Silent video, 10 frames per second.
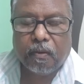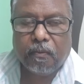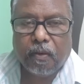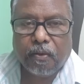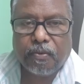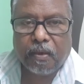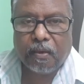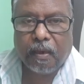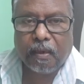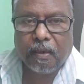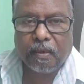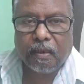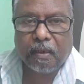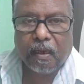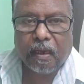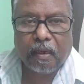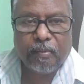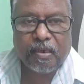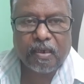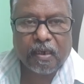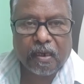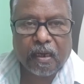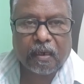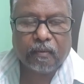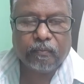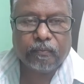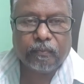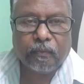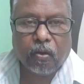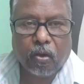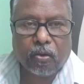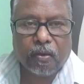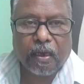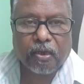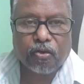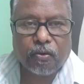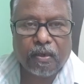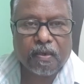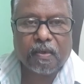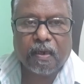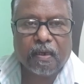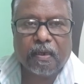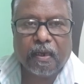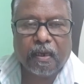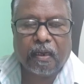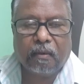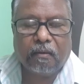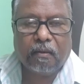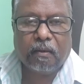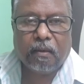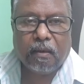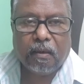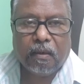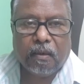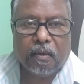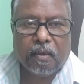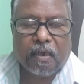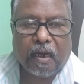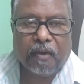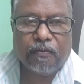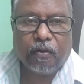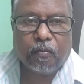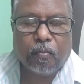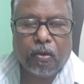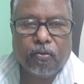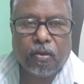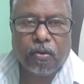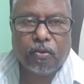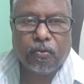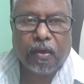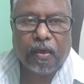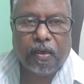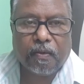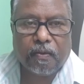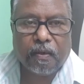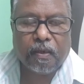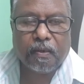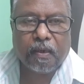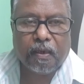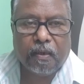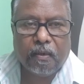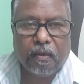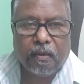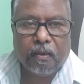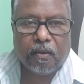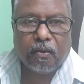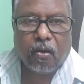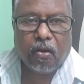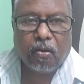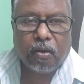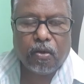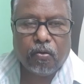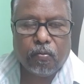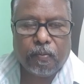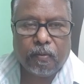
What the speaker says: we have seen that there is an alimentary canal or the gastrointestinal canal. Starting from mouth to anus, it is a long tube,